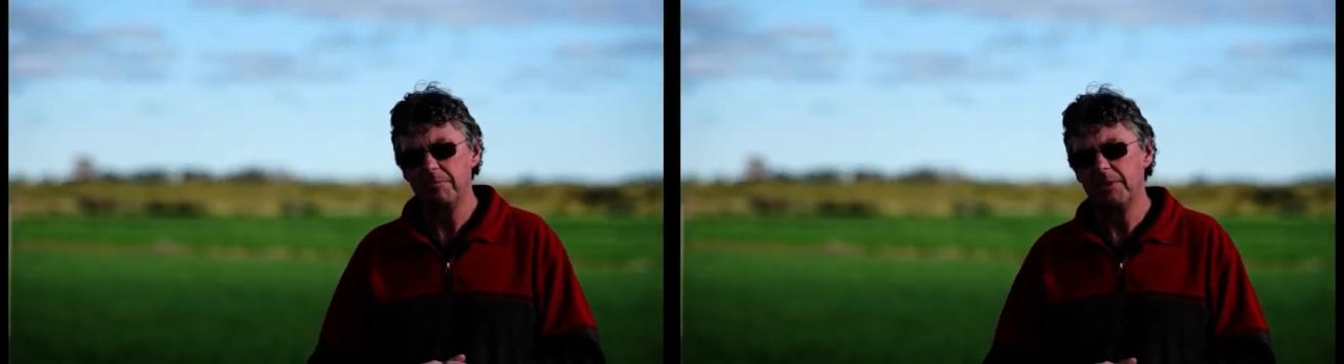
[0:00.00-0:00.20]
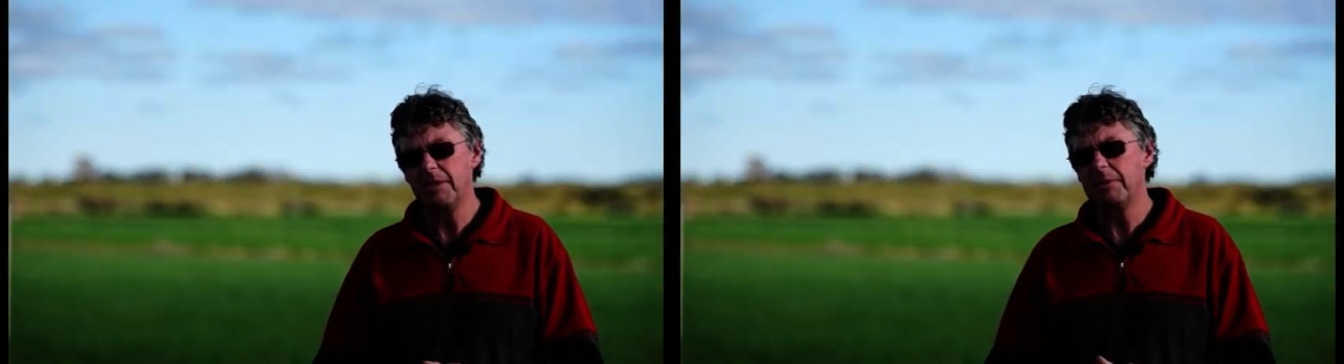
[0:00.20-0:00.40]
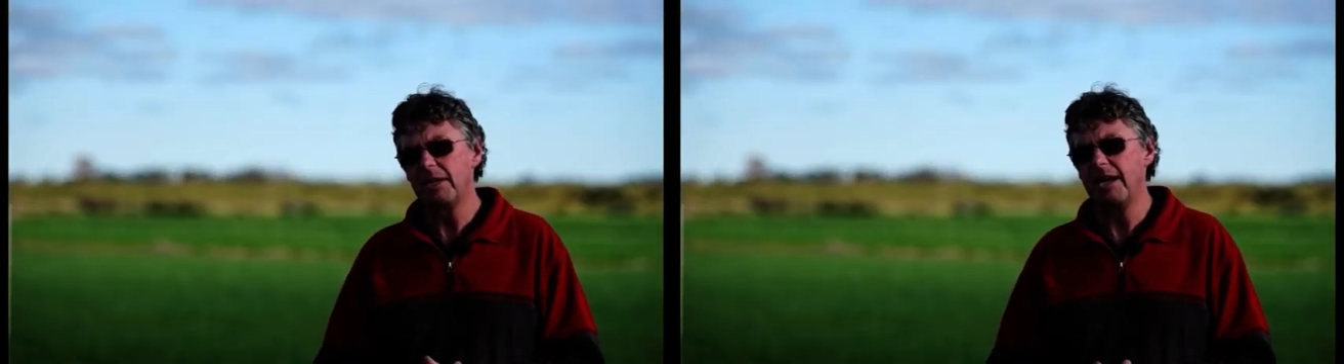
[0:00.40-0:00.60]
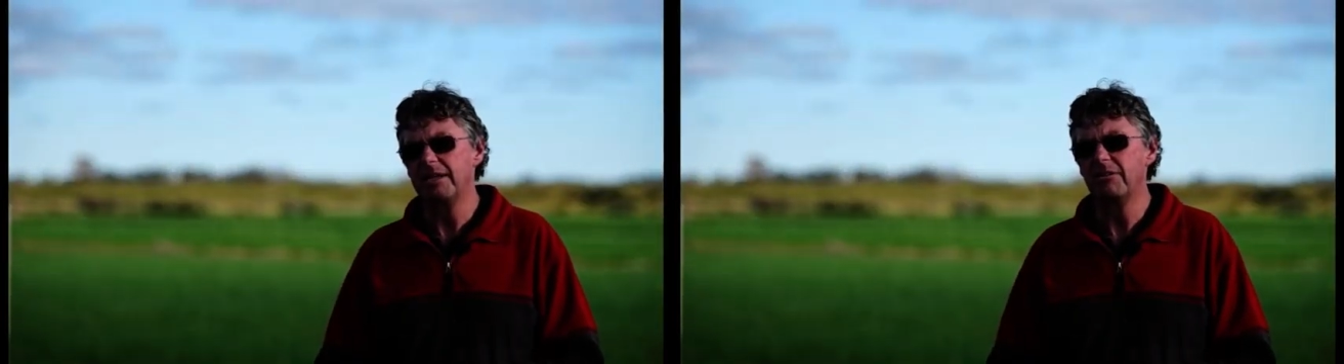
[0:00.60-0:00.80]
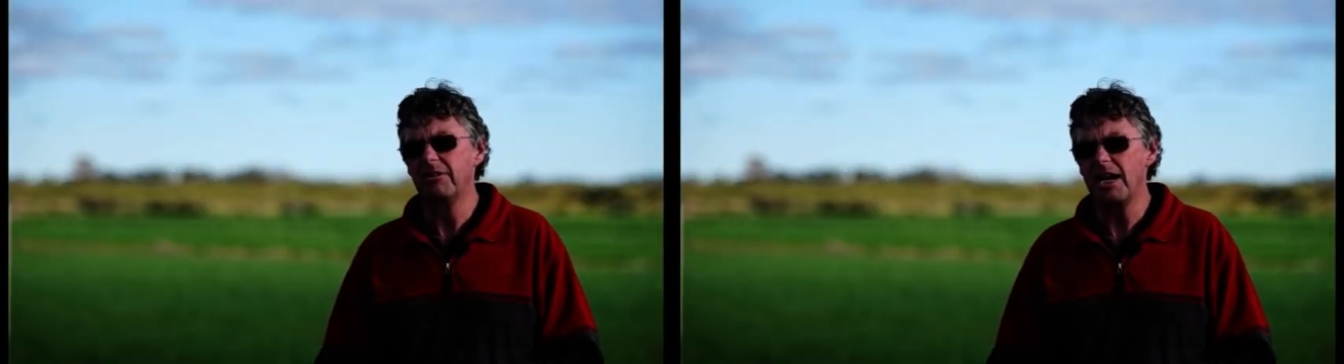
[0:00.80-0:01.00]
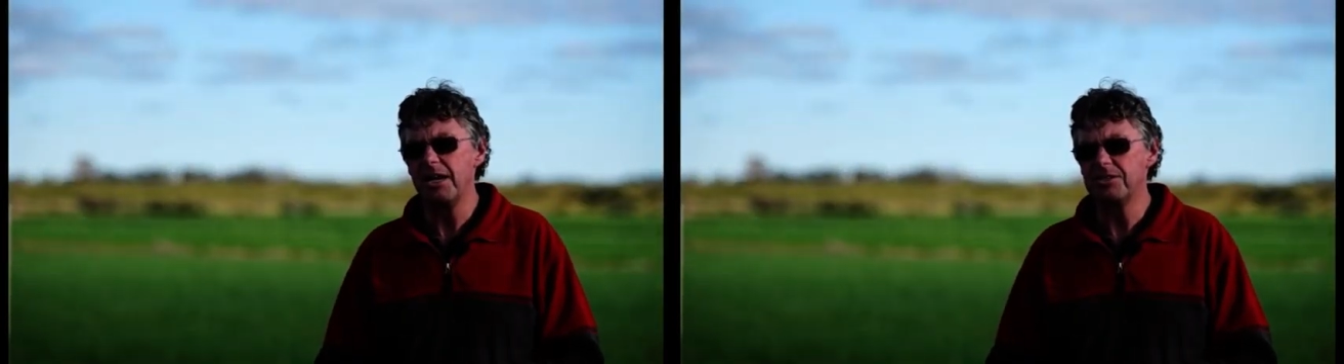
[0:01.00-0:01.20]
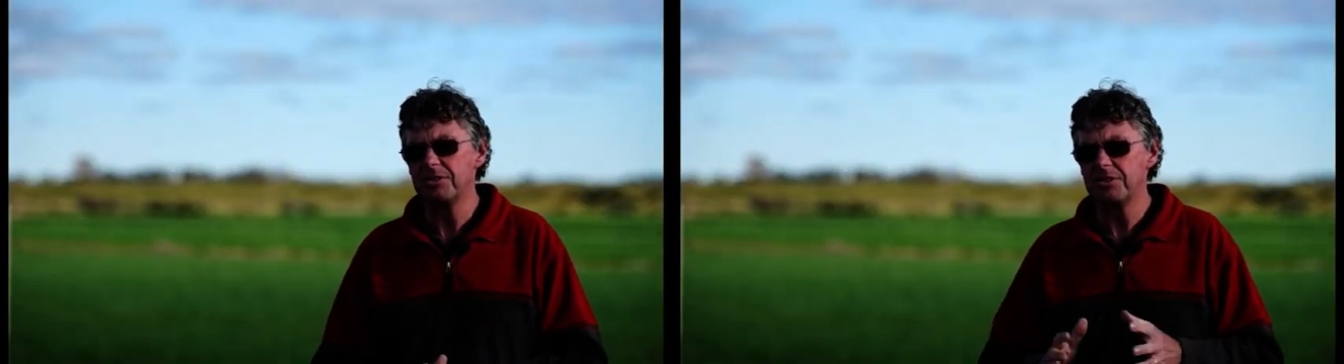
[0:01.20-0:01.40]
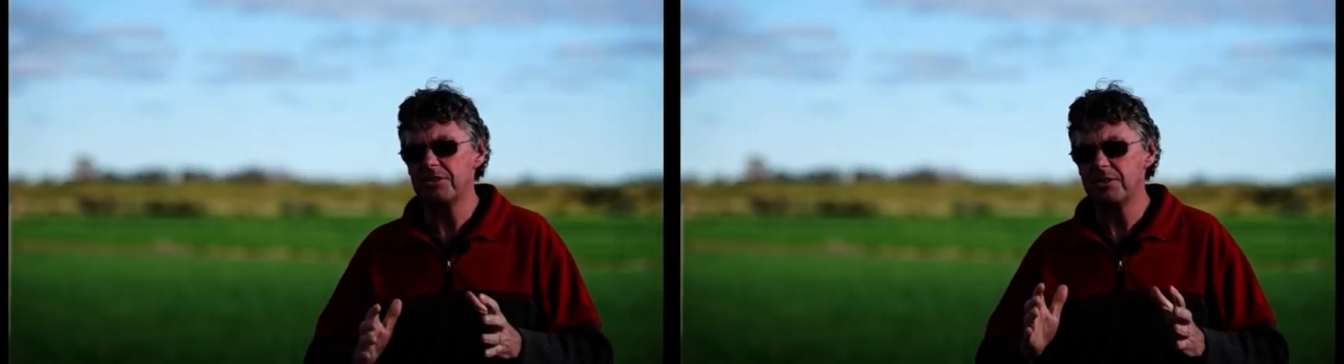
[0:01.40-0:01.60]
manipulate
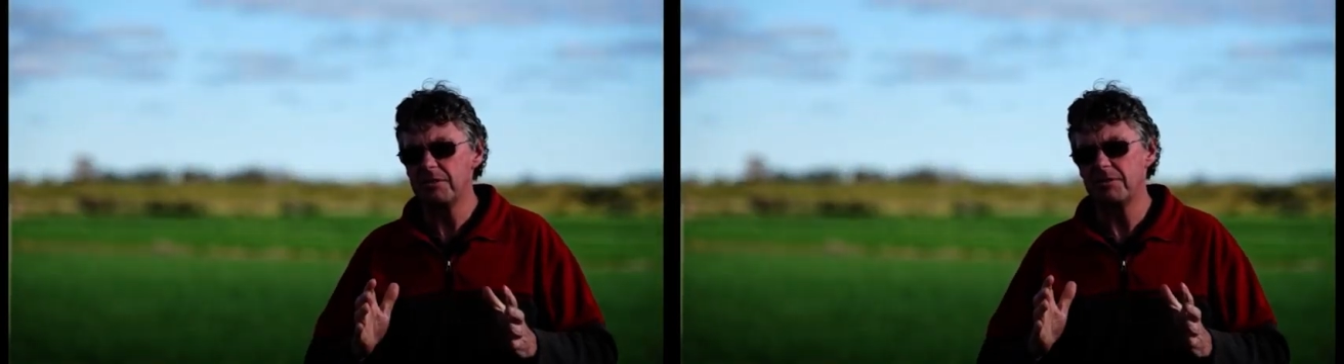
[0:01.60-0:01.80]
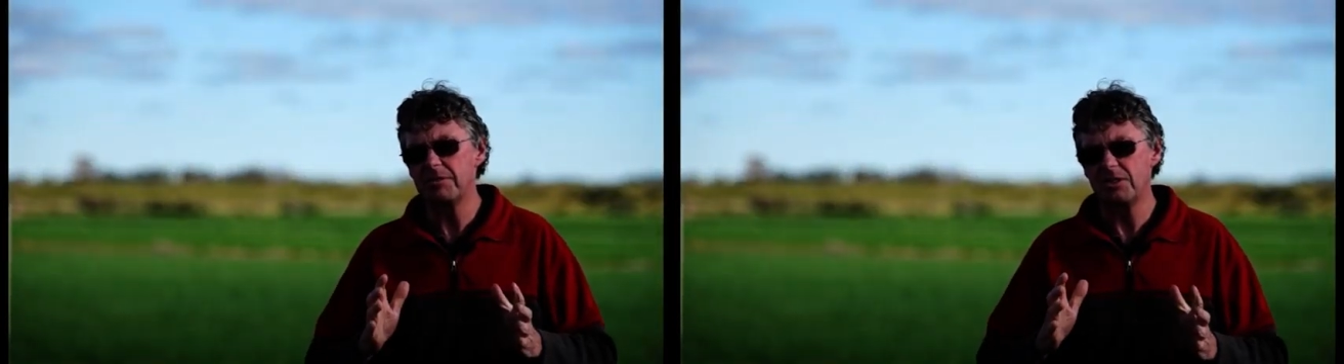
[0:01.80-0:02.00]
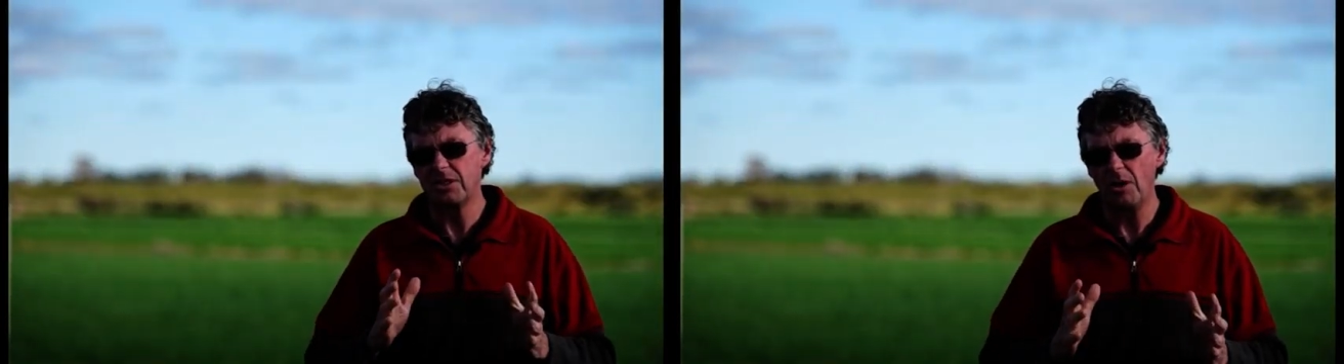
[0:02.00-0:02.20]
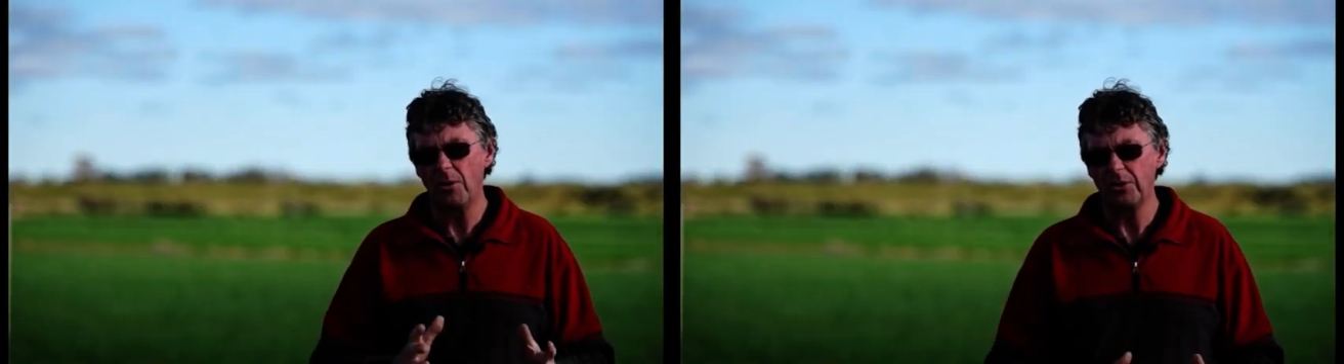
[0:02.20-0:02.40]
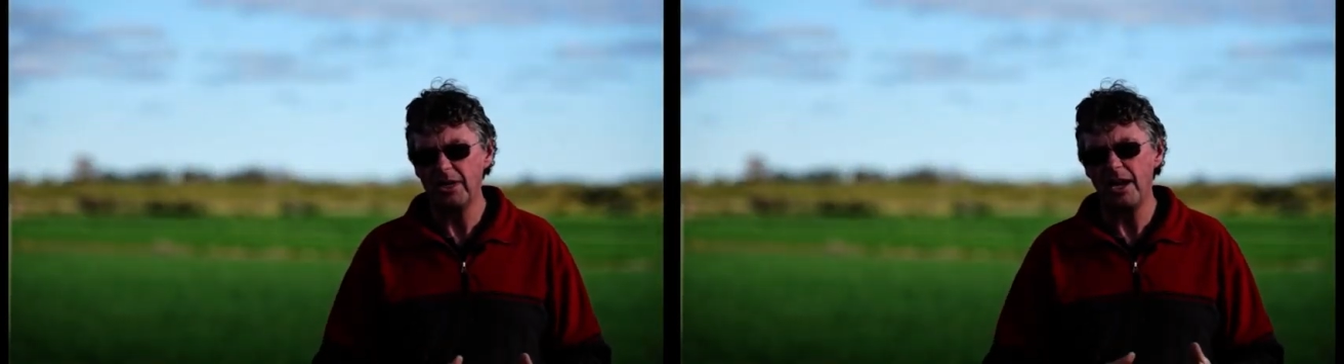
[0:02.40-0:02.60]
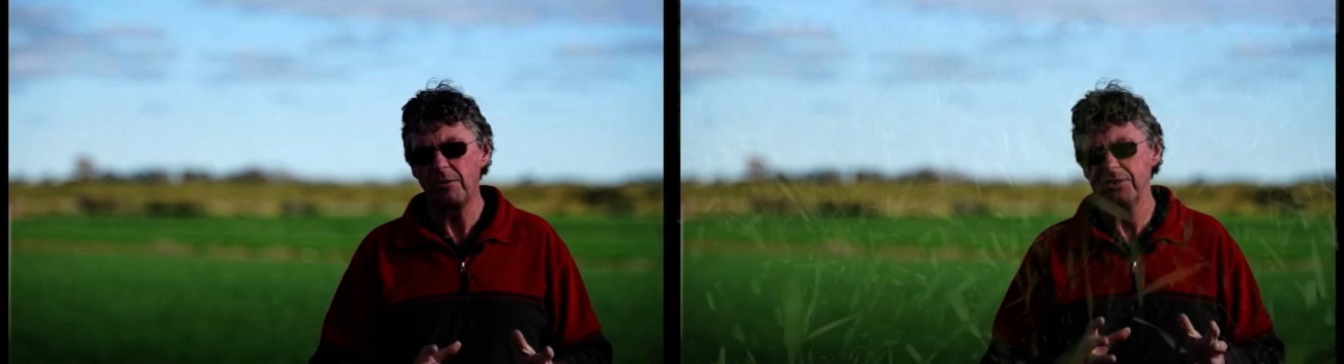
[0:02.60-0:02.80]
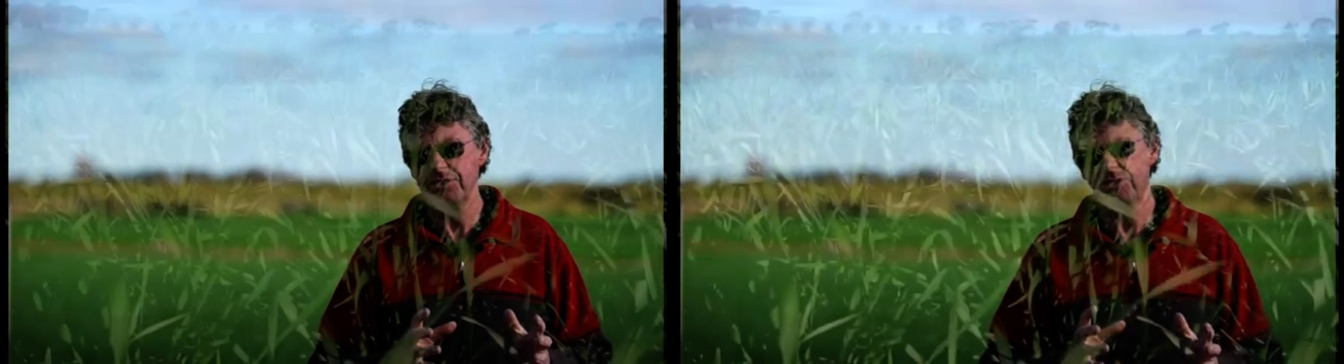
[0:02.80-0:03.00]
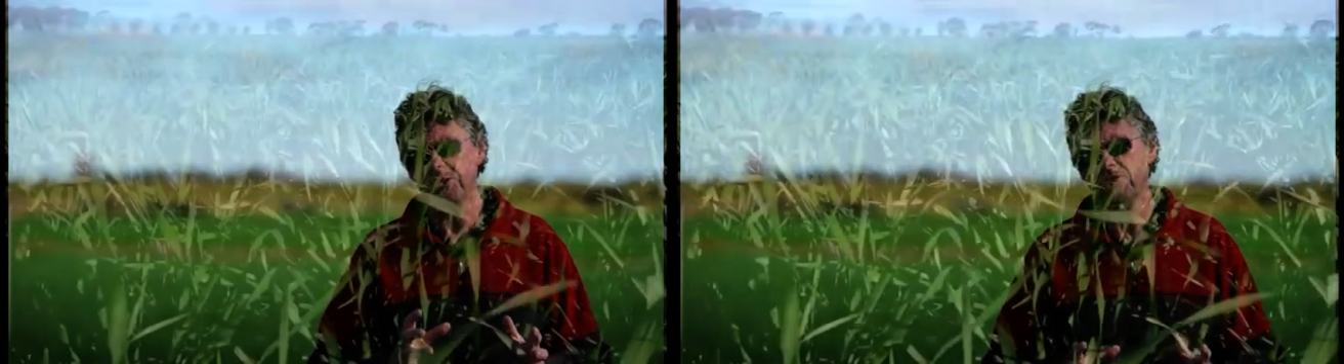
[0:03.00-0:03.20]
irrigations to coordinate with certain